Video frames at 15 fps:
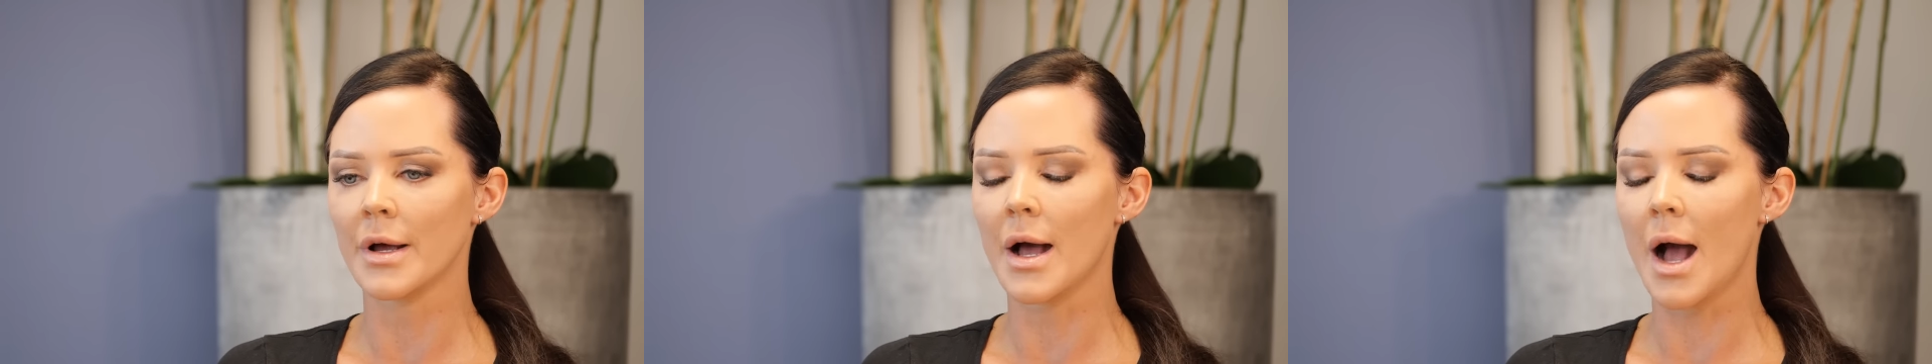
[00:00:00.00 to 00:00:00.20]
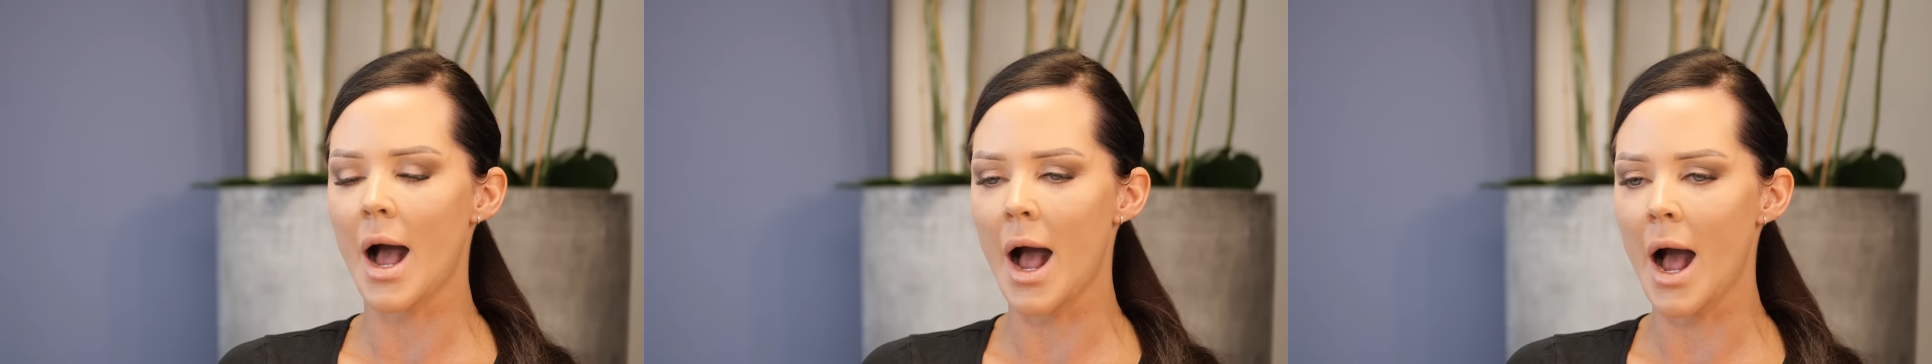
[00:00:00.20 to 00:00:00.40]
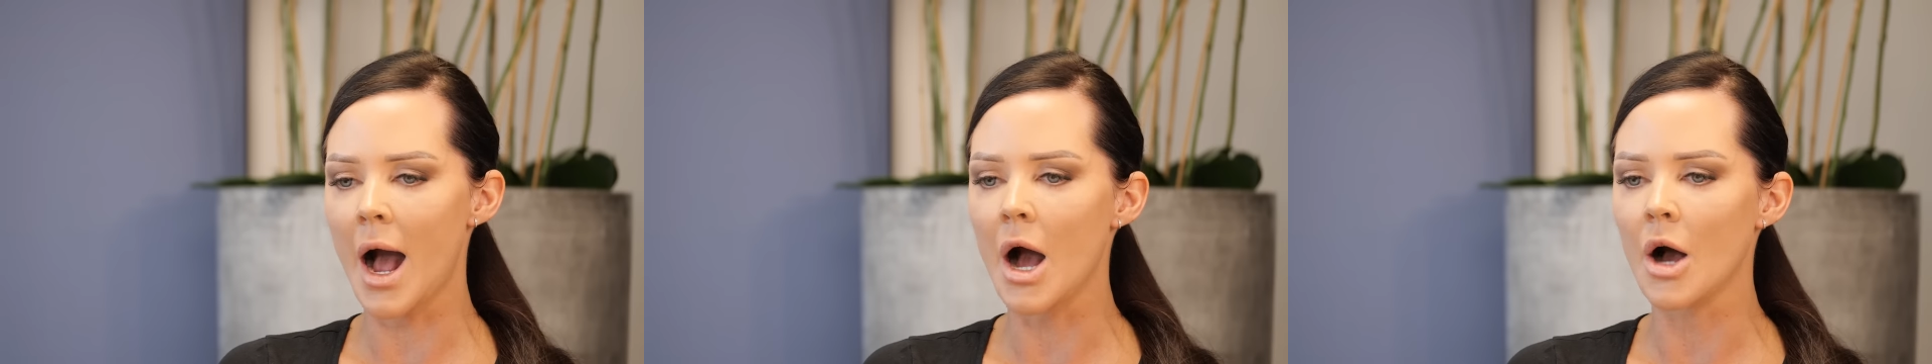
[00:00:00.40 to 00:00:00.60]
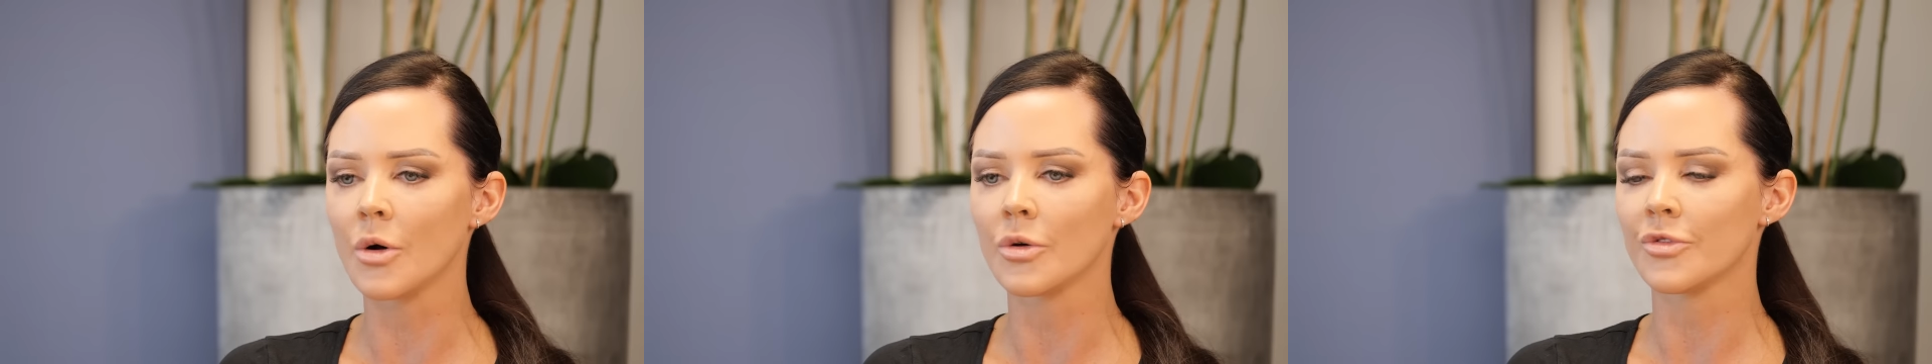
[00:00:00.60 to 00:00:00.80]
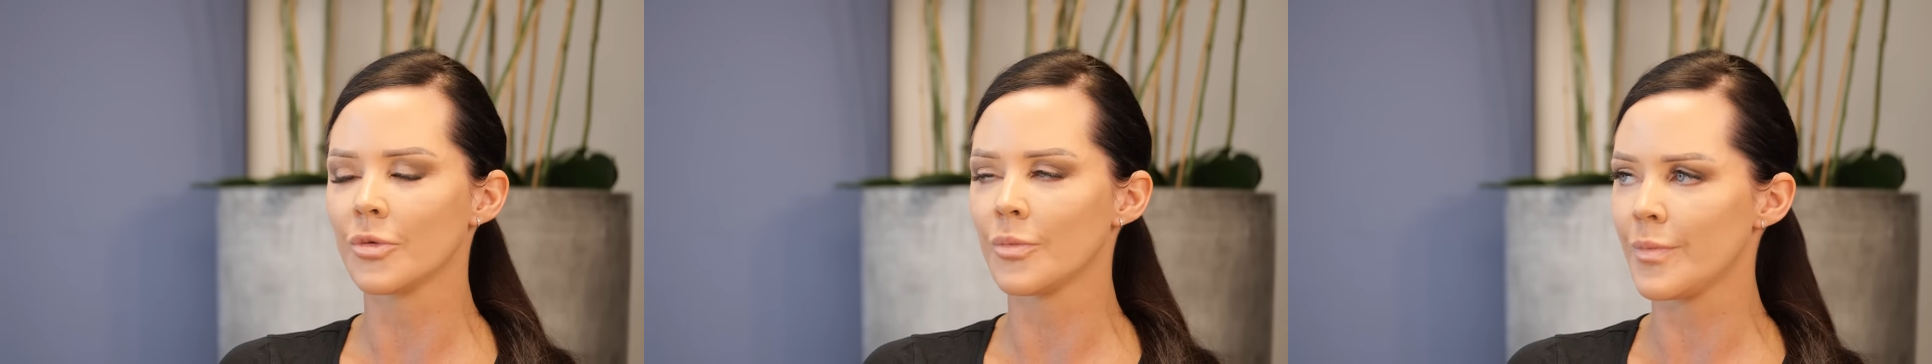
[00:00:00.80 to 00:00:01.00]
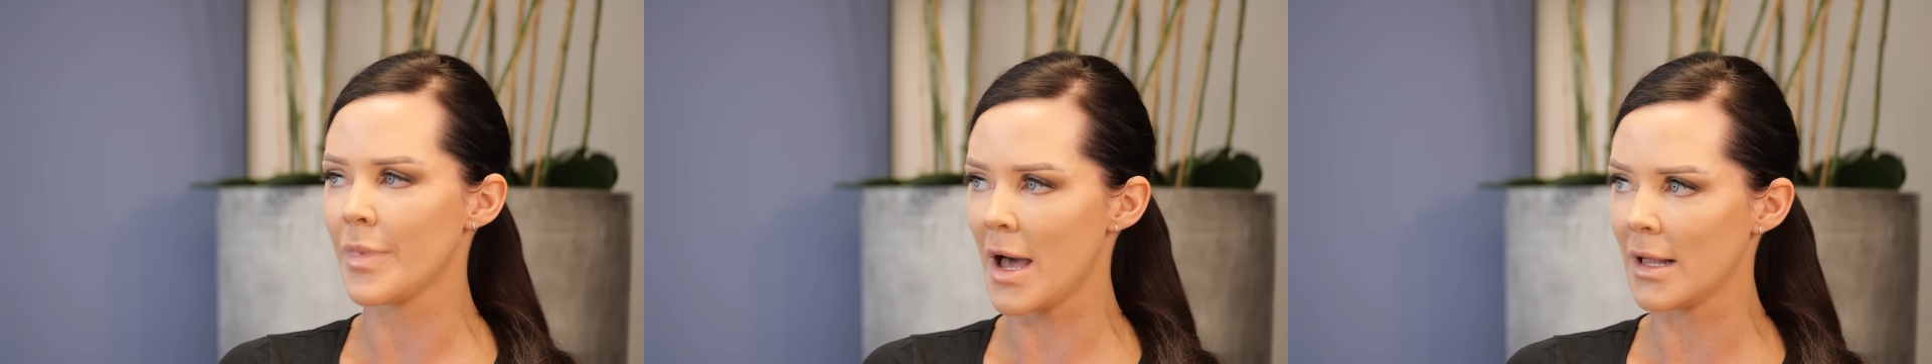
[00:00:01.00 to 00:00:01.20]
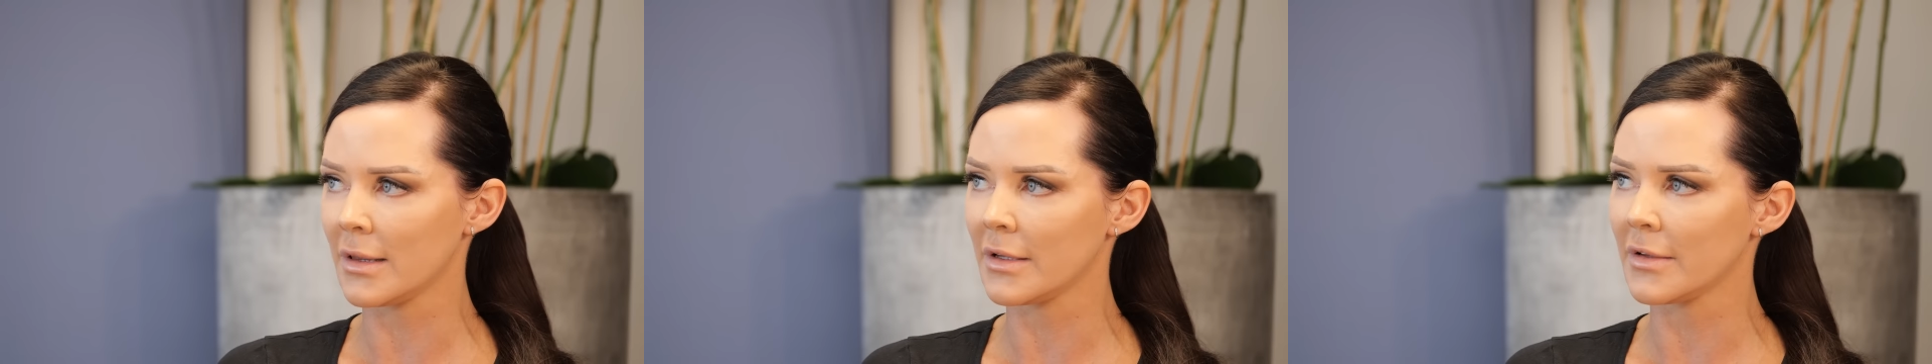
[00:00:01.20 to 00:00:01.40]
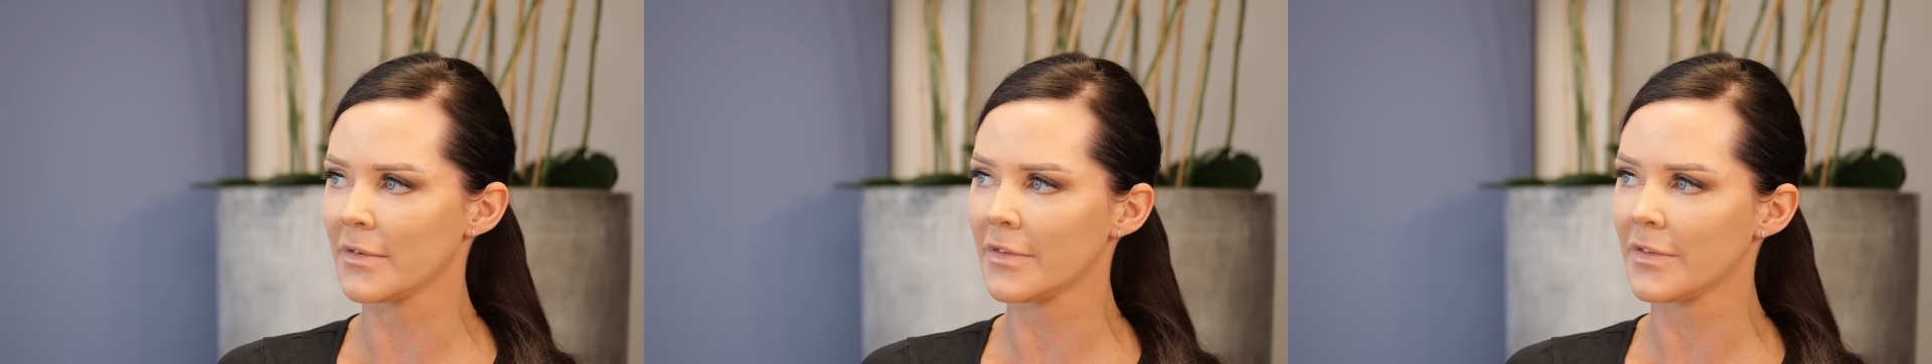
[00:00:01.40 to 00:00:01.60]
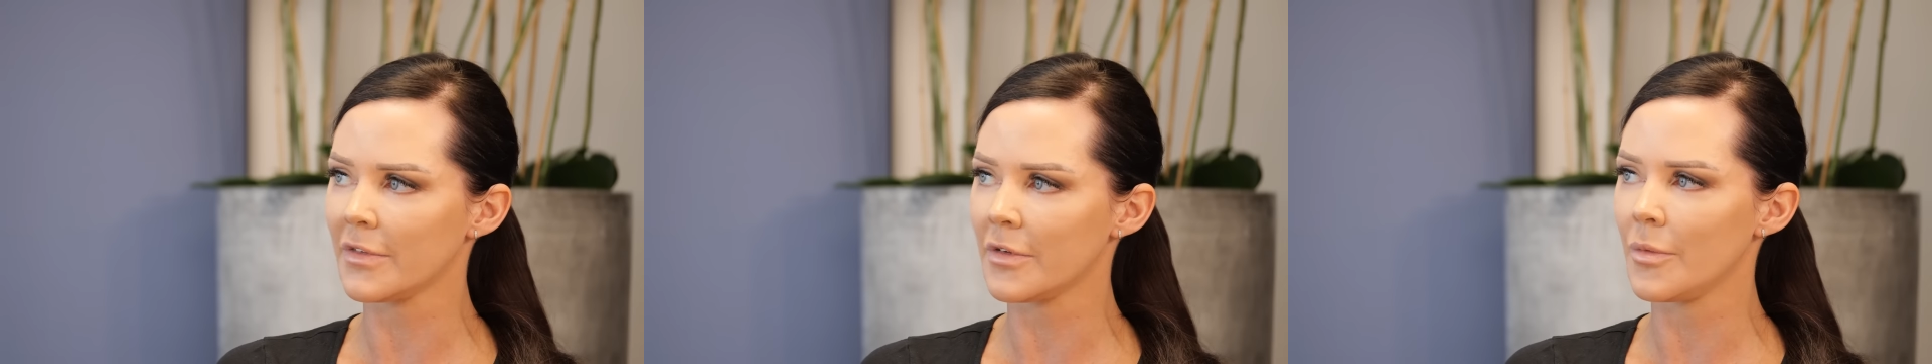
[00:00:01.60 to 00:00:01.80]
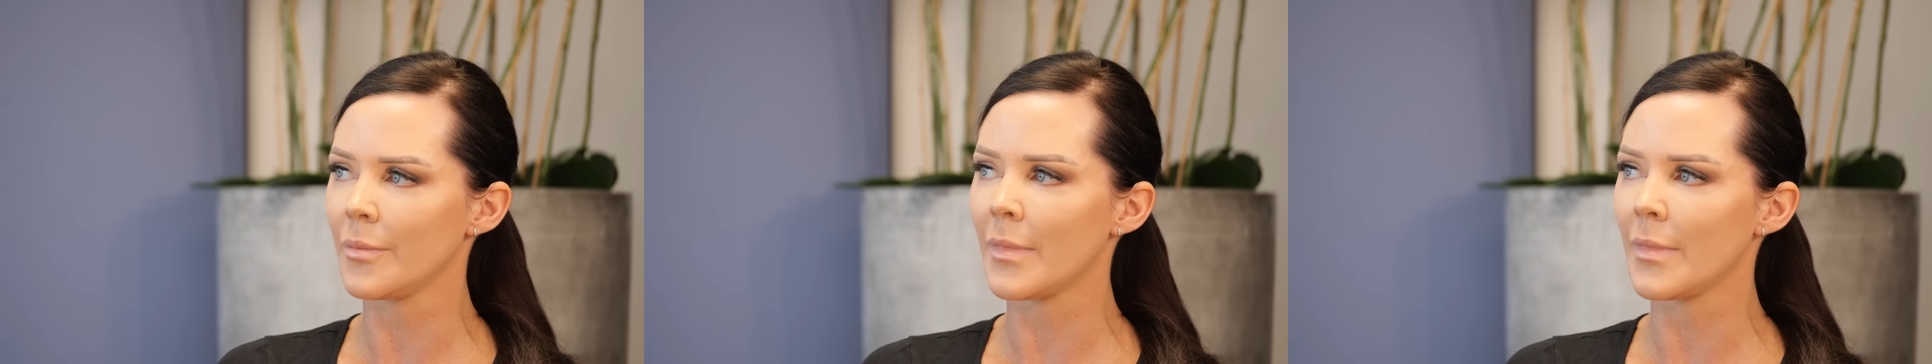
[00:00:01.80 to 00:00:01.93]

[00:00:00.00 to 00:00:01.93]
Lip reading: how to balance